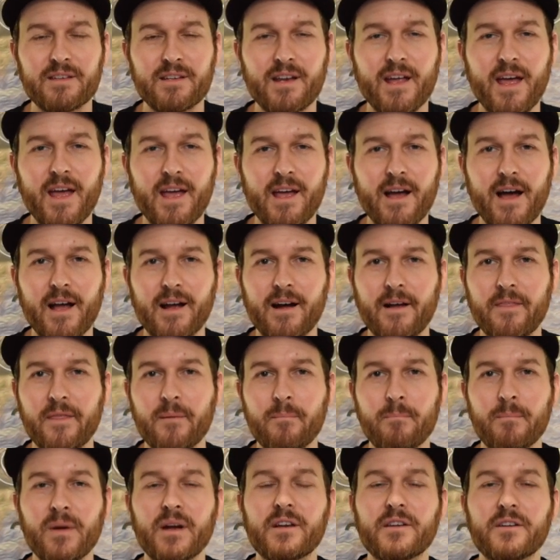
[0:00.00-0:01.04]
Today, I got
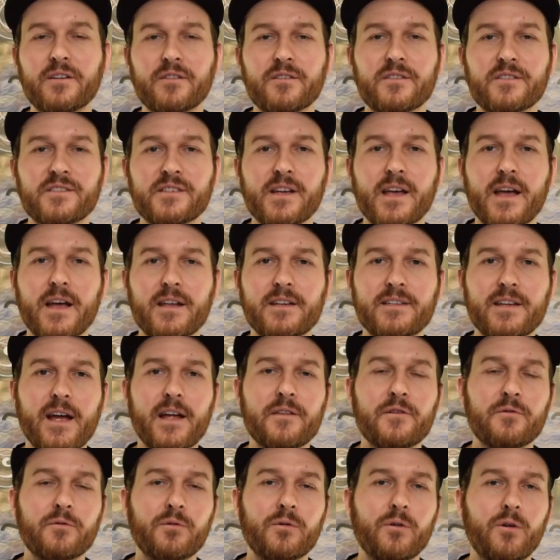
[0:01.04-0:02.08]
the Michters
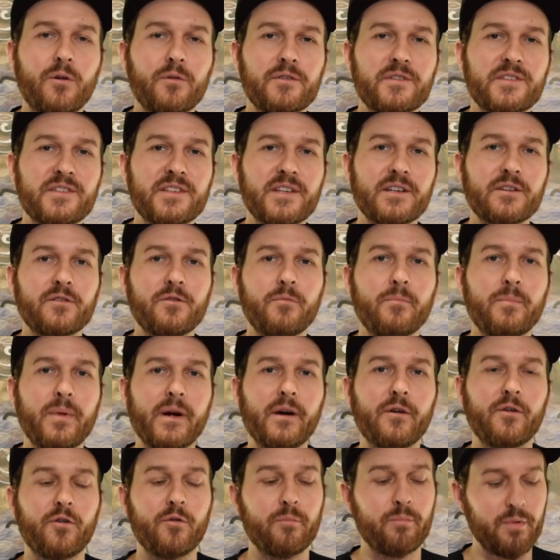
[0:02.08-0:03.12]
10-year-old single
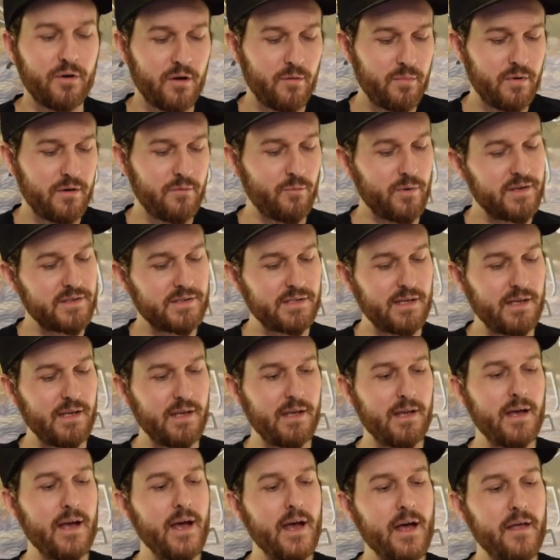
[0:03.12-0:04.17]
barrel bourbon
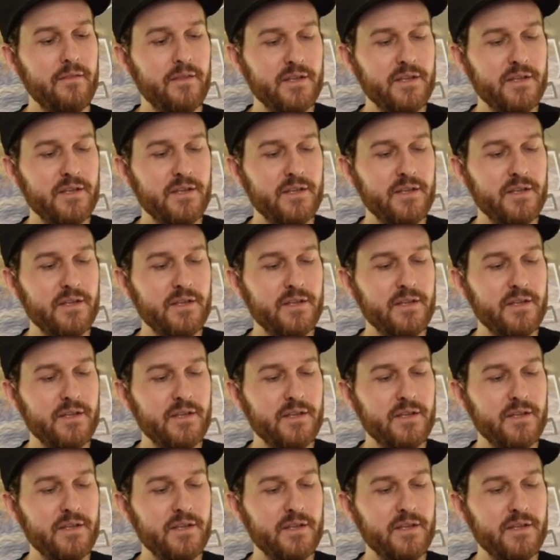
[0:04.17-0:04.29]
whiskey.